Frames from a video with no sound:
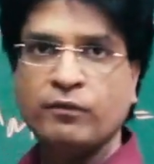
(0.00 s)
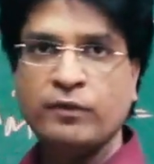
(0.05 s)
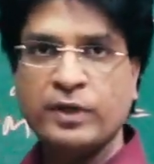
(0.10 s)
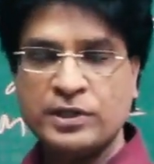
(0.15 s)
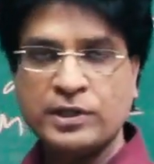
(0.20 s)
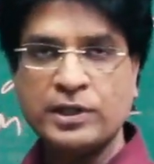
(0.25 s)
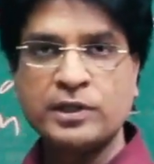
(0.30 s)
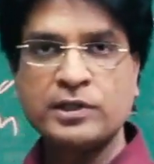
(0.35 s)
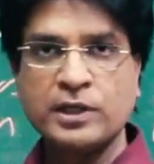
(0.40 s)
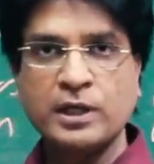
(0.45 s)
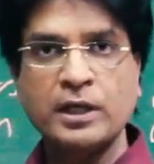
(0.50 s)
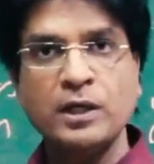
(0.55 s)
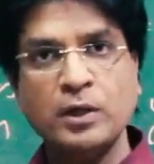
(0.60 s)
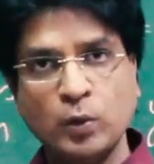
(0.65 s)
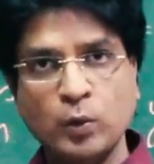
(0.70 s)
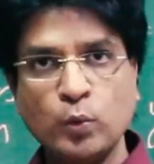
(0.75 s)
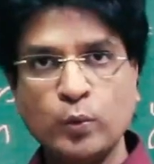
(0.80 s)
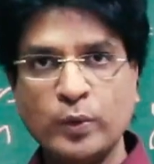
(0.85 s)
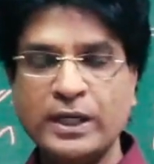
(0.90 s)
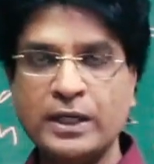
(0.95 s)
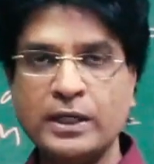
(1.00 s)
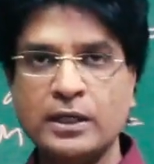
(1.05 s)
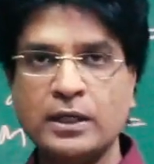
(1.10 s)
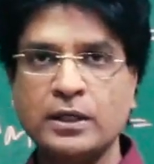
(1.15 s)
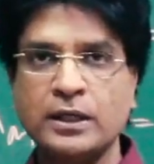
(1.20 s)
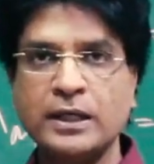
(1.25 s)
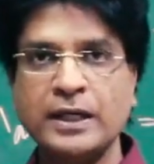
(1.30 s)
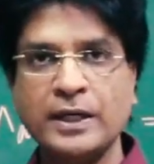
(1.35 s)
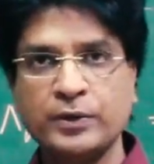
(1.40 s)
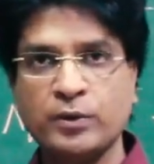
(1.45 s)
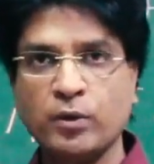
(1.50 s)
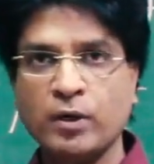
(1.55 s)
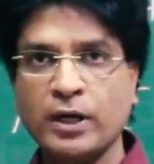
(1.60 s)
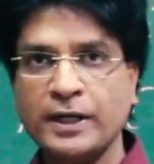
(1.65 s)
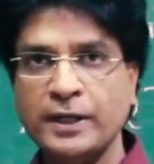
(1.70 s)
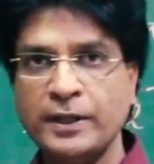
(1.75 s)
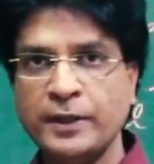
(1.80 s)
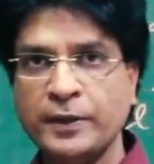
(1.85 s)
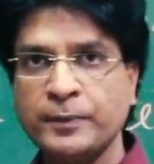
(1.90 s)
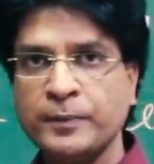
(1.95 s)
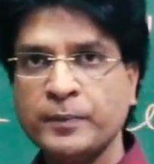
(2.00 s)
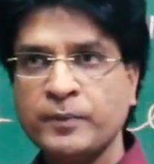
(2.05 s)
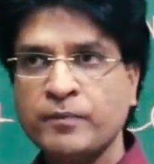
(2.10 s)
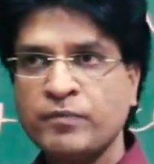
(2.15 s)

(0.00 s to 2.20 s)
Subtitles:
which is a weak electrolyte.